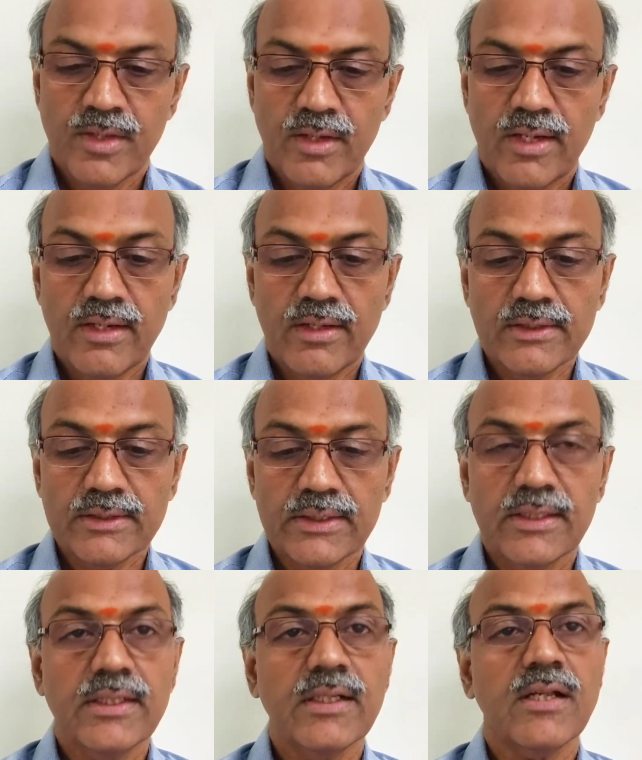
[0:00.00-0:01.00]
Interest
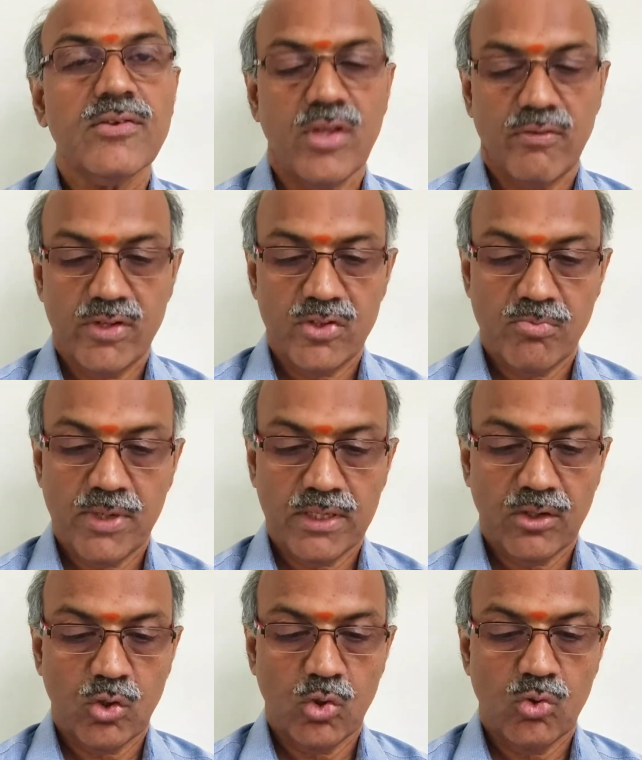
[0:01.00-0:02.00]
earned on savings bank
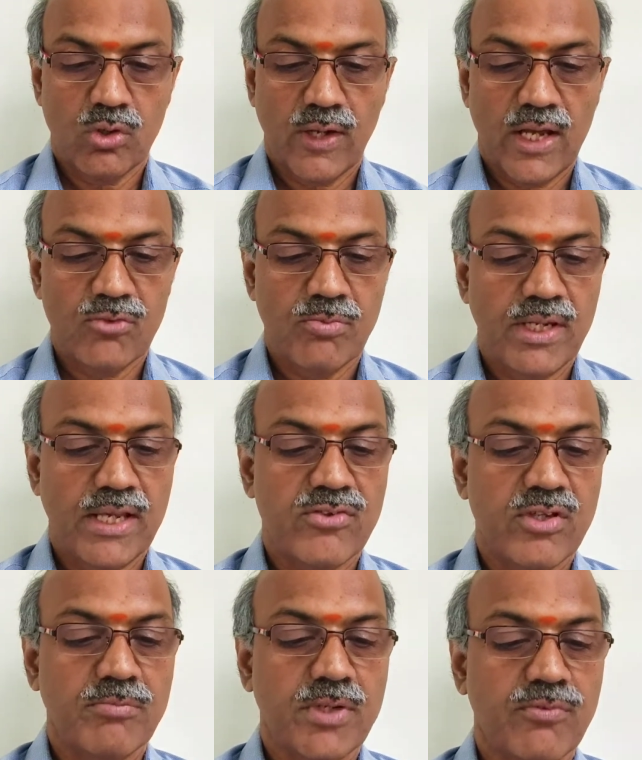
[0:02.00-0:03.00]
account has been
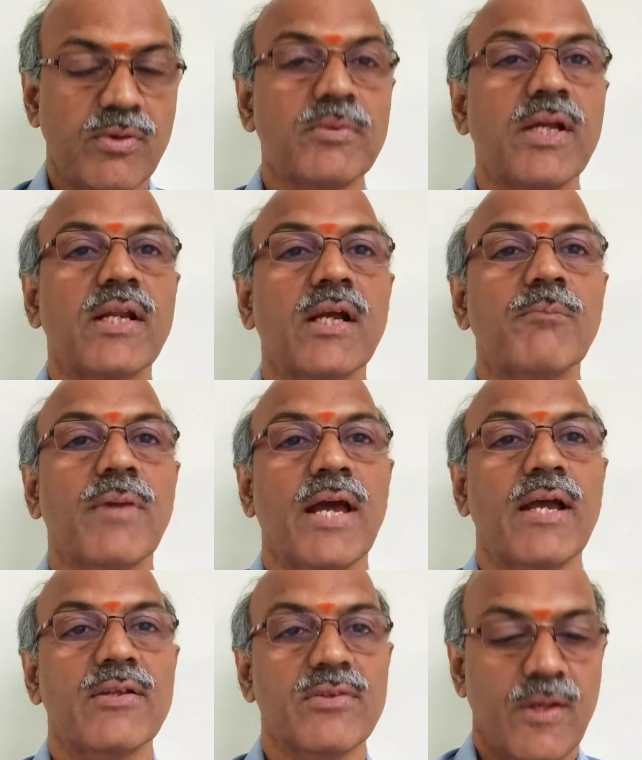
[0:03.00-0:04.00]
exempted from the income
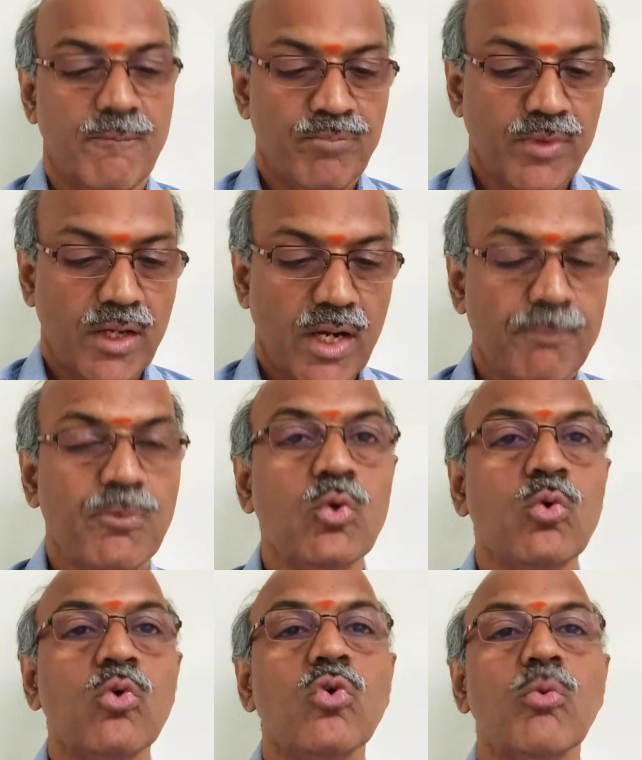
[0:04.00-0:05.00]
tax up
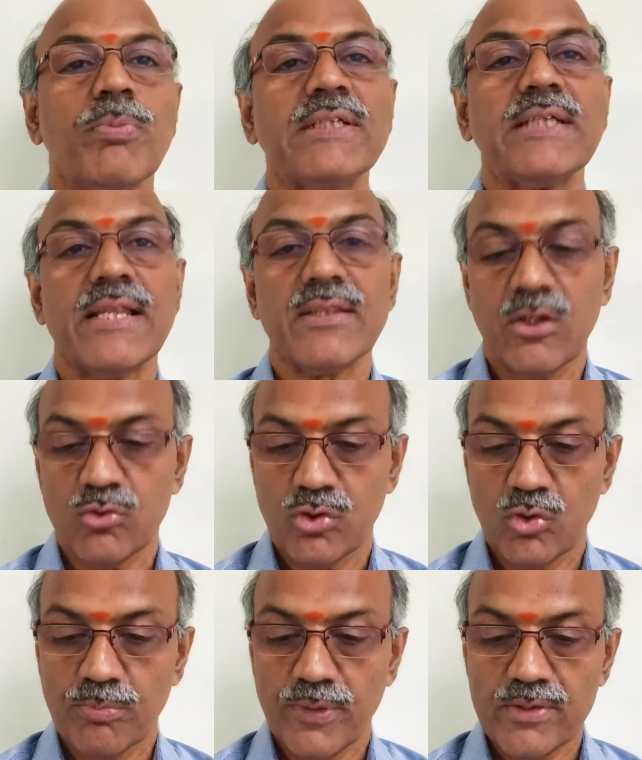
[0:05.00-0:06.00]
to rupees
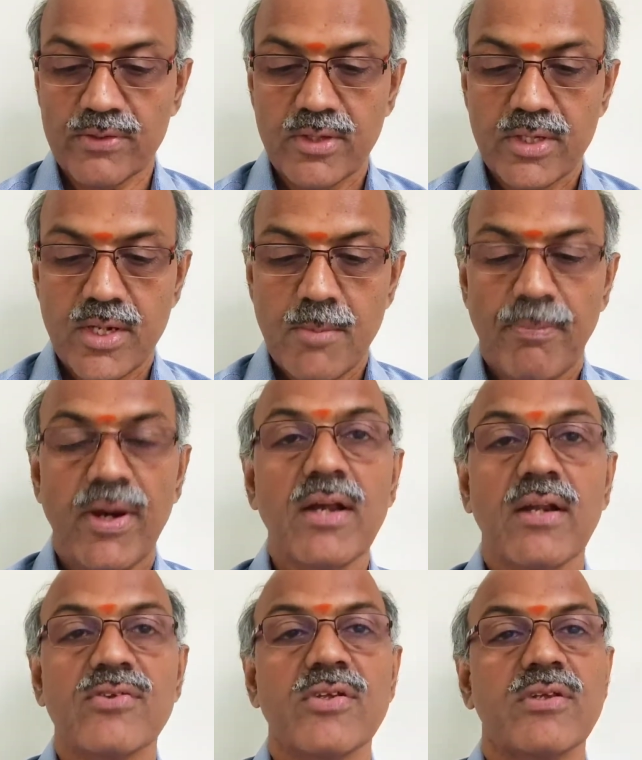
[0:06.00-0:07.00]
10,000 rupees per
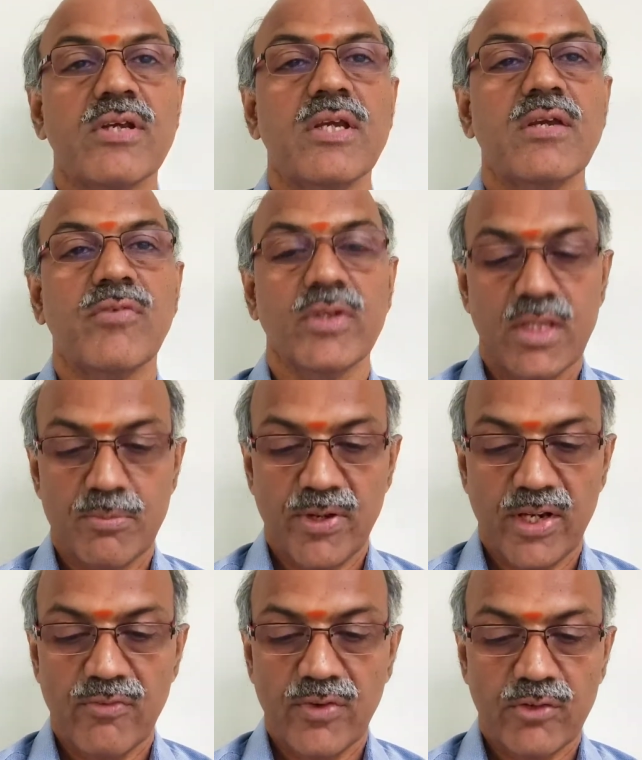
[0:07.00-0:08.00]
assessee with
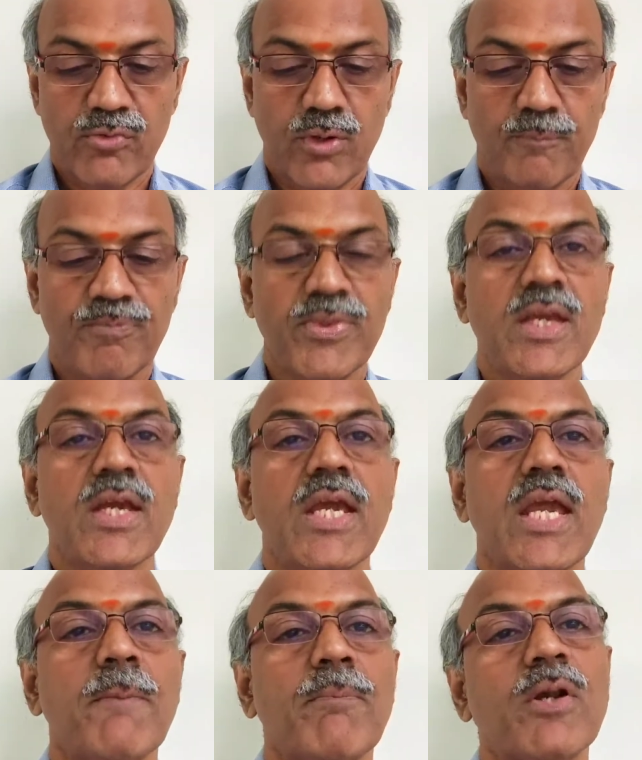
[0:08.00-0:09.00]
effect from
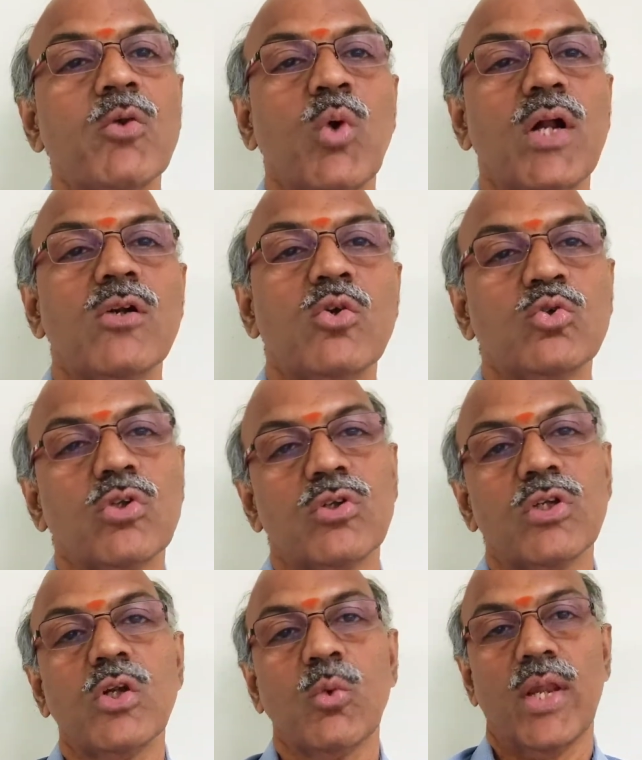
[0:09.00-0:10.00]
April 1,
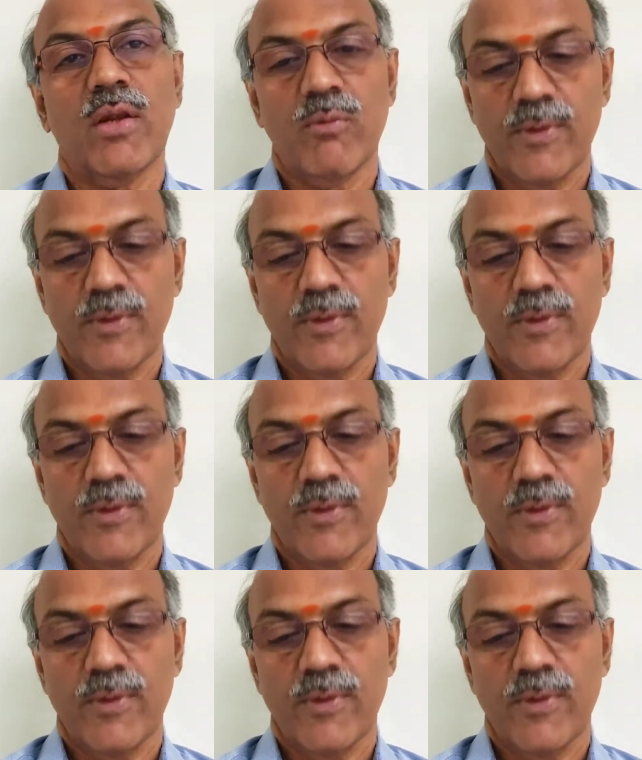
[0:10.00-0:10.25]
2012.